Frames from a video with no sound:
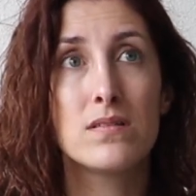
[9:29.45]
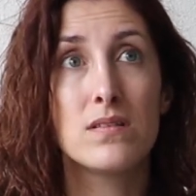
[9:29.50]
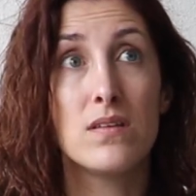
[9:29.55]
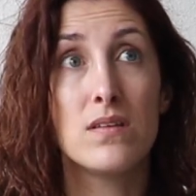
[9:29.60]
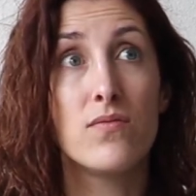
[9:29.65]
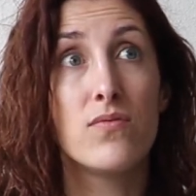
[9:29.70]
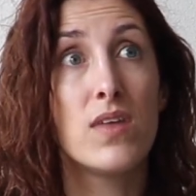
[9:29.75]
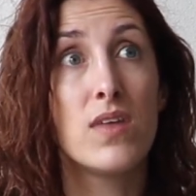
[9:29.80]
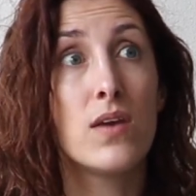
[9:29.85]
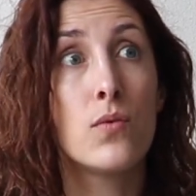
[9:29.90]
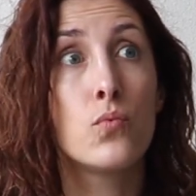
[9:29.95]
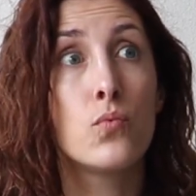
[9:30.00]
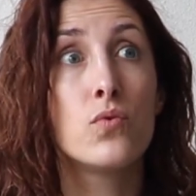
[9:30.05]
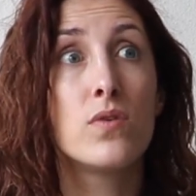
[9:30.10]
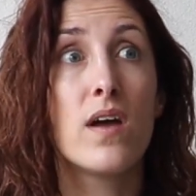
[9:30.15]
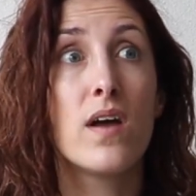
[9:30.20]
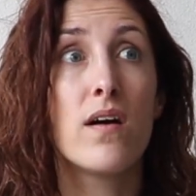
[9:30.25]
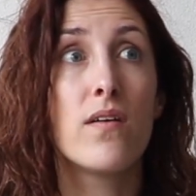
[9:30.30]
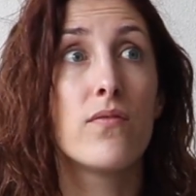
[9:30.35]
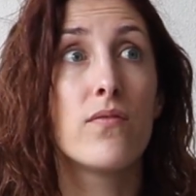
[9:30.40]
If they
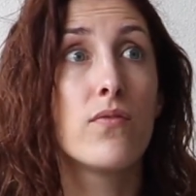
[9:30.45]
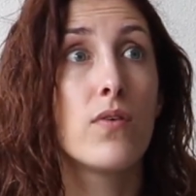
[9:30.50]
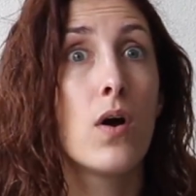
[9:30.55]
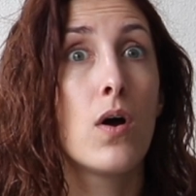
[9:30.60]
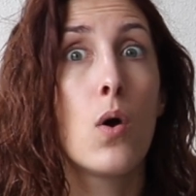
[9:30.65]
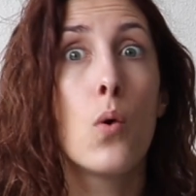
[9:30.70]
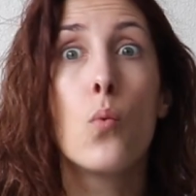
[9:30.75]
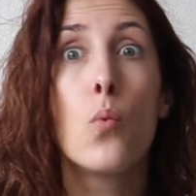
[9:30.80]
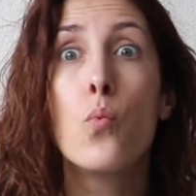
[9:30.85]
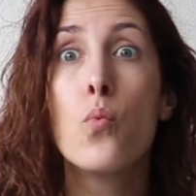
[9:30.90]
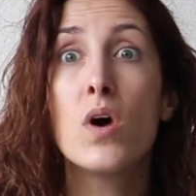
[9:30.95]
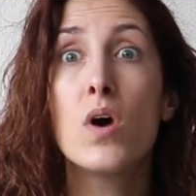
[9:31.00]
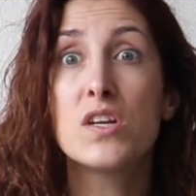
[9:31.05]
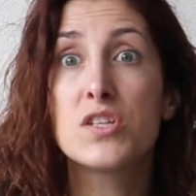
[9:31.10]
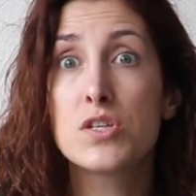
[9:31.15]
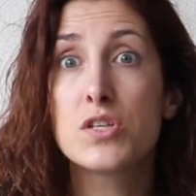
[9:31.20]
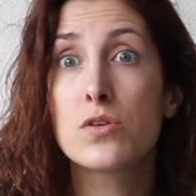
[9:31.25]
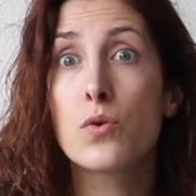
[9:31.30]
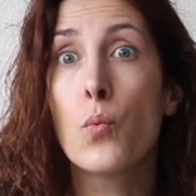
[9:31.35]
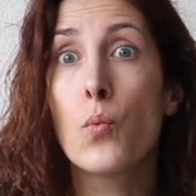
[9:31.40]
would have
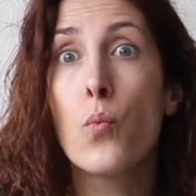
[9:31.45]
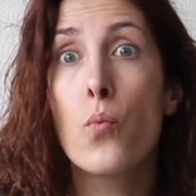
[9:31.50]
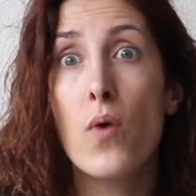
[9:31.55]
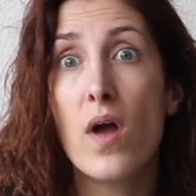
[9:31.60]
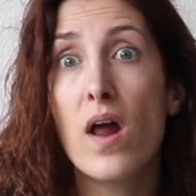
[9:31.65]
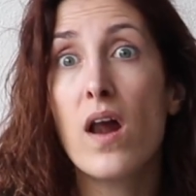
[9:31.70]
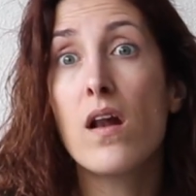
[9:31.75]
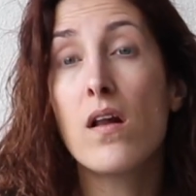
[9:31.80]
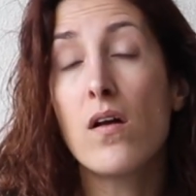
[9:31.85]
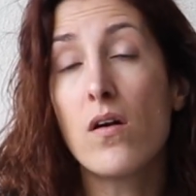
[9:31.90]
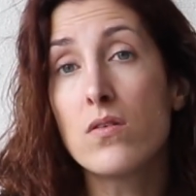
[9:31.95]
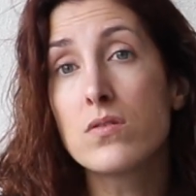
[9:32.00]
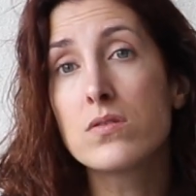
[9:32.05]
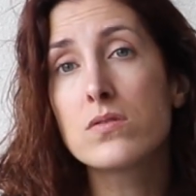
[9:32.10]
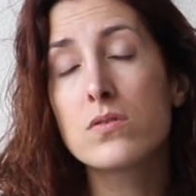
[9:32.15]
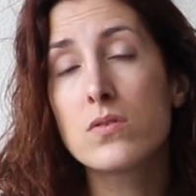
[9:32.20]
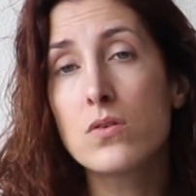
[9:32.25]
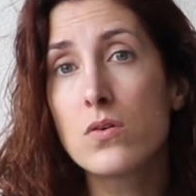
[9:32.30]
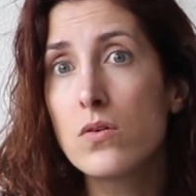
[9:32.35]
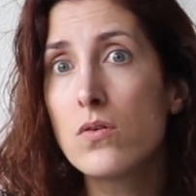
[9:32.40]
watched well
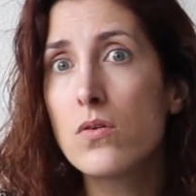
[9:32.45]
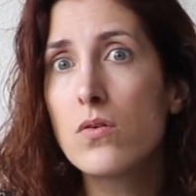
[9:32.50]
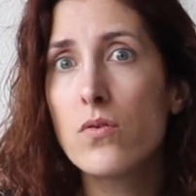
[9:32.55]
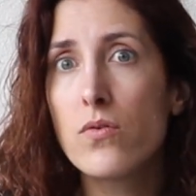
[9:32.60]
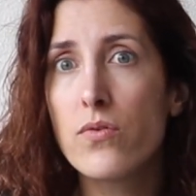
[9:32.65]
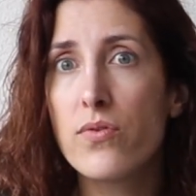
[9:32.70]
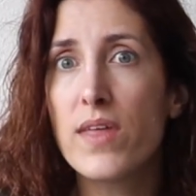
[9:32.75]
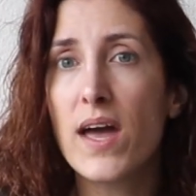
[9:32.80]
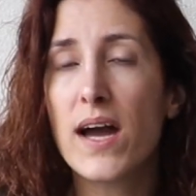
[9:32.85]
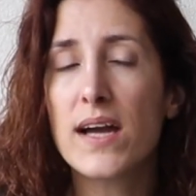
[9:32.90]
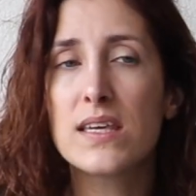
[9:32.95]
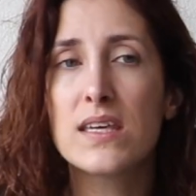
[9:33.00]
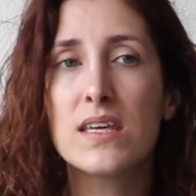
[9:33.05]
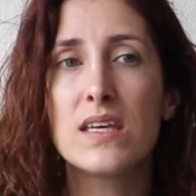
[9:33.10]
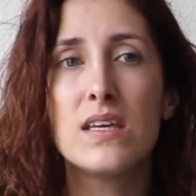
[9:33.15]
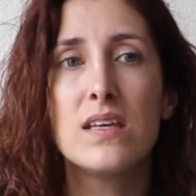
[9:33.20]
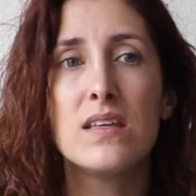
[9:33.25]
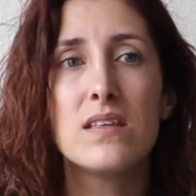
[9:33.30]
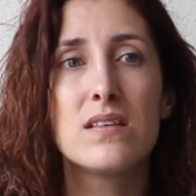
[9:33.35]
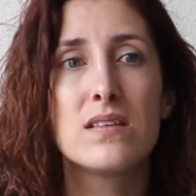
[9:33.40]
also their
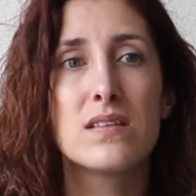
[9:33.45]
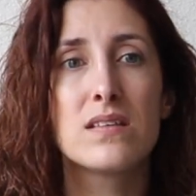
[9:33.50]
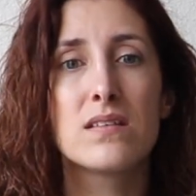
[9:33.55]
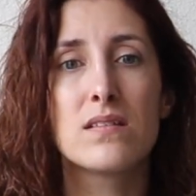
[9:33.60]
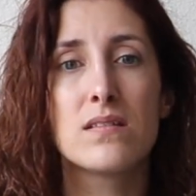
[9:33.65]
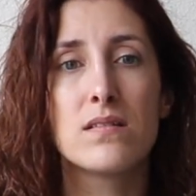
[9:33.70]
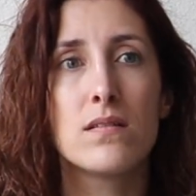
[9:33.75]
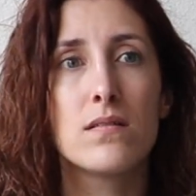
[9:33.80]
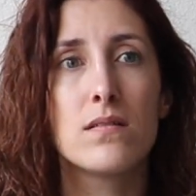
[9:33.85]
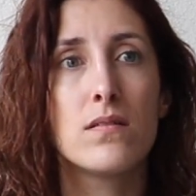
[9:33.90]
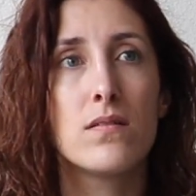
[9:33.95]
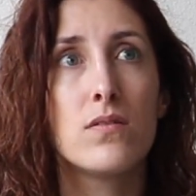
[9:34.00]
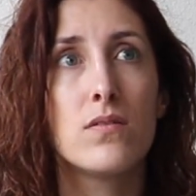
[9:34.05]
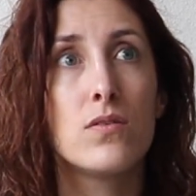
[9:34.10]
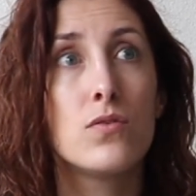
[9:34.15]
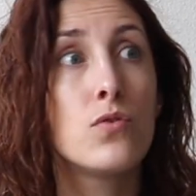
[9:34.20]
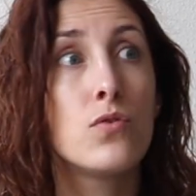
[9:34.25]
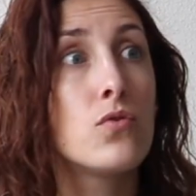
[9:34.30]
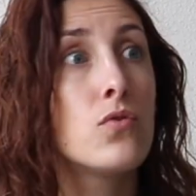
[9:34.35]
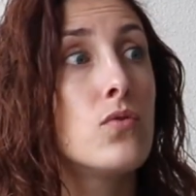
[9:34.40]
kids,
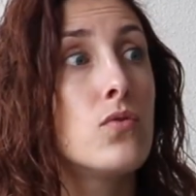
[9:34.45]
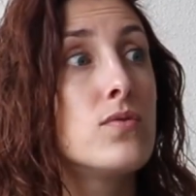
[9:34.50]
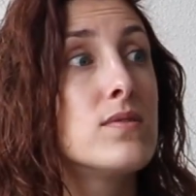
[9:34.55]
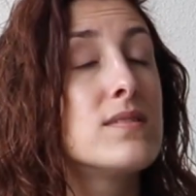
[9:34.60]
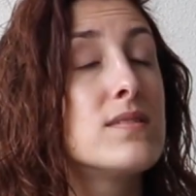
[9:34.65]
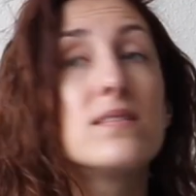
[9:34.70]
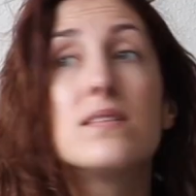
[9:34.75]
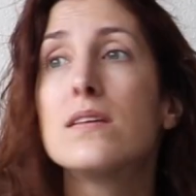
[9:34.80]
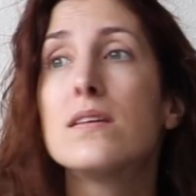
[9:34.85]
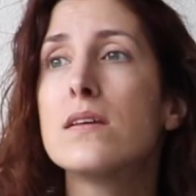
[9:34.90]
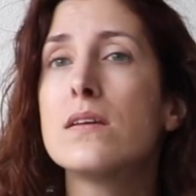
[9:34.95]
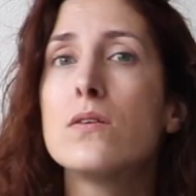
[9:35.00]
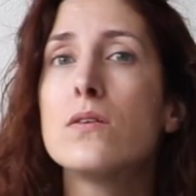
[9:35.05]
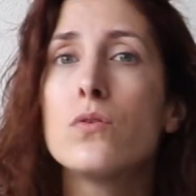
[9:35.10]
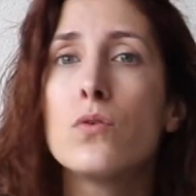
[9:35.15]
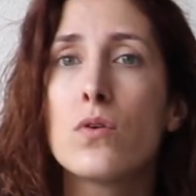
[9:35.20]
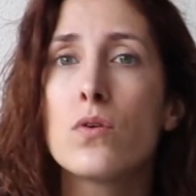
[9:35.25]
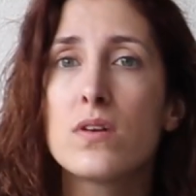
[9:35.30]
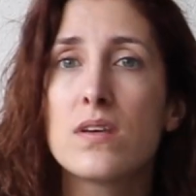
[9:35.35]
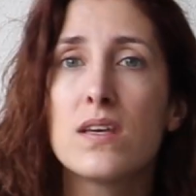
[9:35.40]
you know, seeing
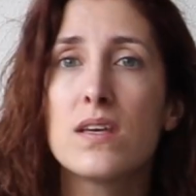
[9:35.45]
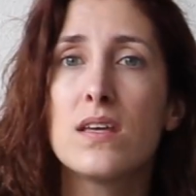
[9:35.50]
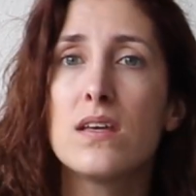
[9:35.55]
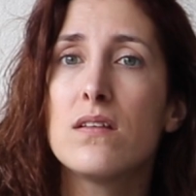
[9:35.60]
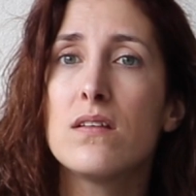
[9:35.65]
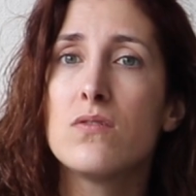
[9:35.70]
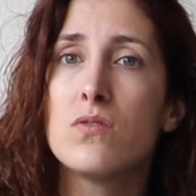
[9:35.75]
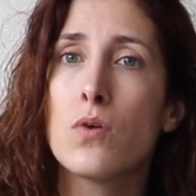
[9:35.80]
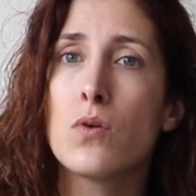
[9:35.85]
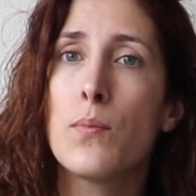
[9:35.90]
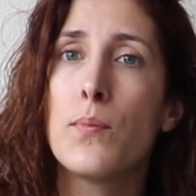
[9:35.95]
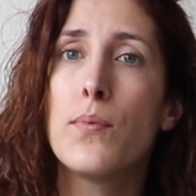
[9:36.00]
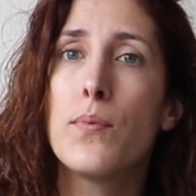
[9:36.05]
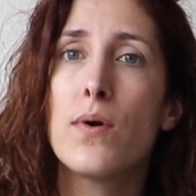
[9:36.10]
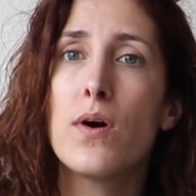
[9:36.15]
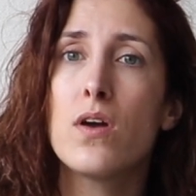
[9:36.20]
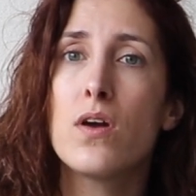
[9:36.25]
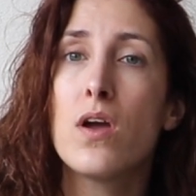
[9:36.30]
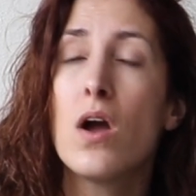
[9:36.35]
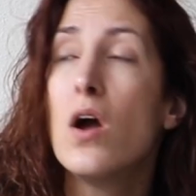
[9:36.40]
your kid, your
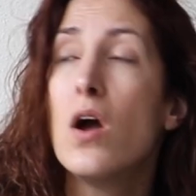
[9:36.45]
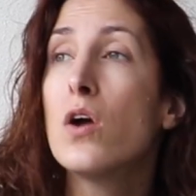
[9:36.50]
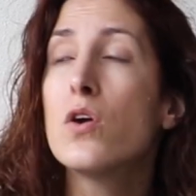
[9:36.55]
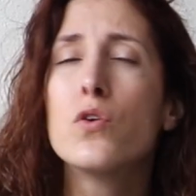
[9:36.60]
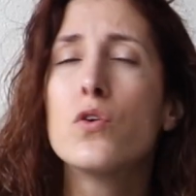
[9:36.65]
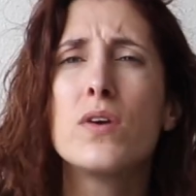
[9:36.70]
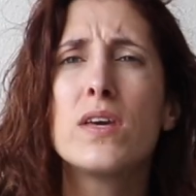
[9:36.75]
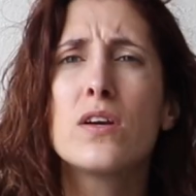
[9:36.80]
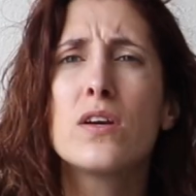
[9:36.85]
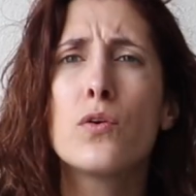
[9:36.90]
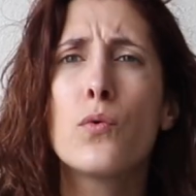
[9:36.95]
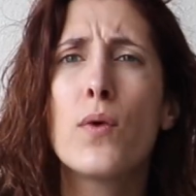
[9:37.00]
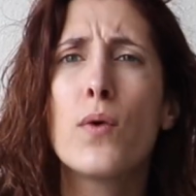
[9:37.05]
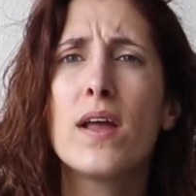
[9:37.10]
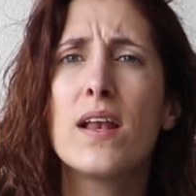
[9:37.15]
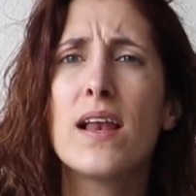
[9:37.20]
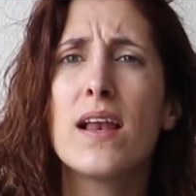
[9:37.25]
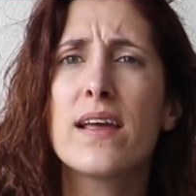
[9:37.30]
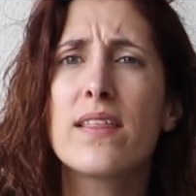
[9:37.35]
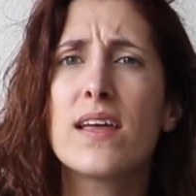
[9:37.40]
boy, going
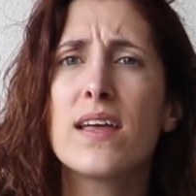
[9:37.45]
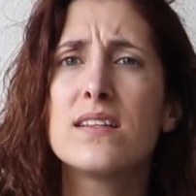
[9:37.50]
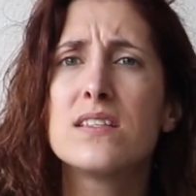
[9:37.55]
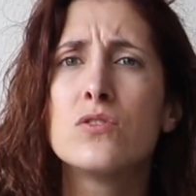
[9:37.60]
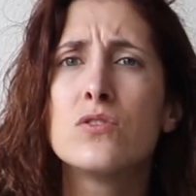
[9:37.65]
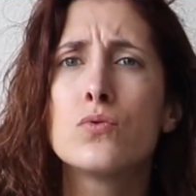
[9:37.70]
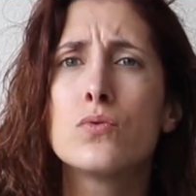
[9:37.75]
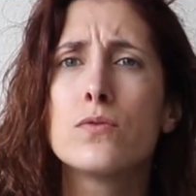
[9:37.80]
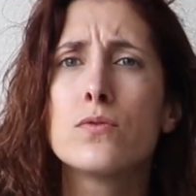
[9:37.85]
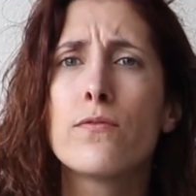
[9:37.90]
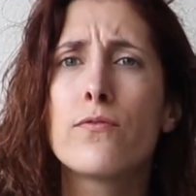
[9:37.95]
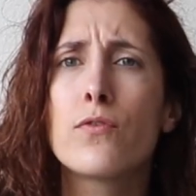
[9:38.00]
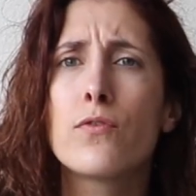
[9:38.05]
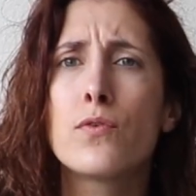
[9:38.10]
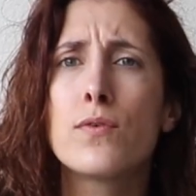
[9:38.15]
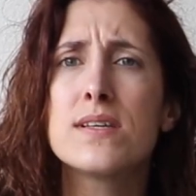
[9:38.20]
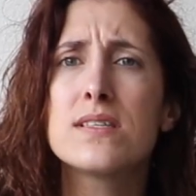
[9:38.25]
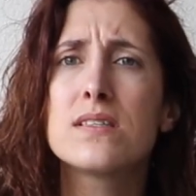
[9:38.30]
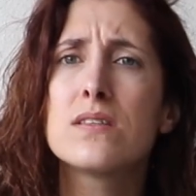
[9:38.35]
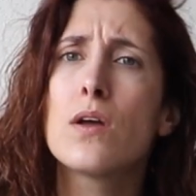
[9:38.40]
away like that into the
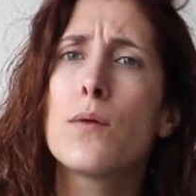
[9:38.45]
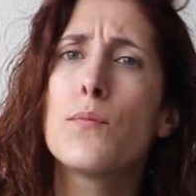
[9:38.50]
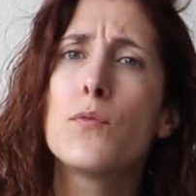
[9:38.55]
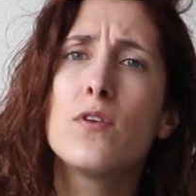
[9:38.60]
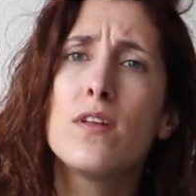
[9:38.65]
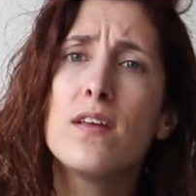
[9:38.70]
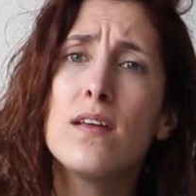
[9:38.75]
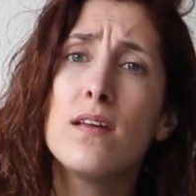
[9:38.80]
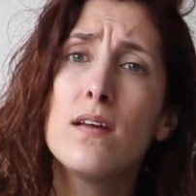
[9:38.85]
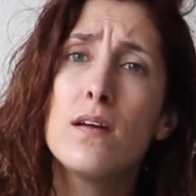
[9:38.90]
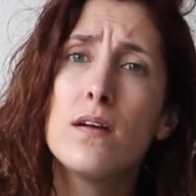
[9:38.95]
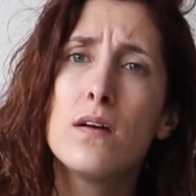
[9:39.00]
forest, normally,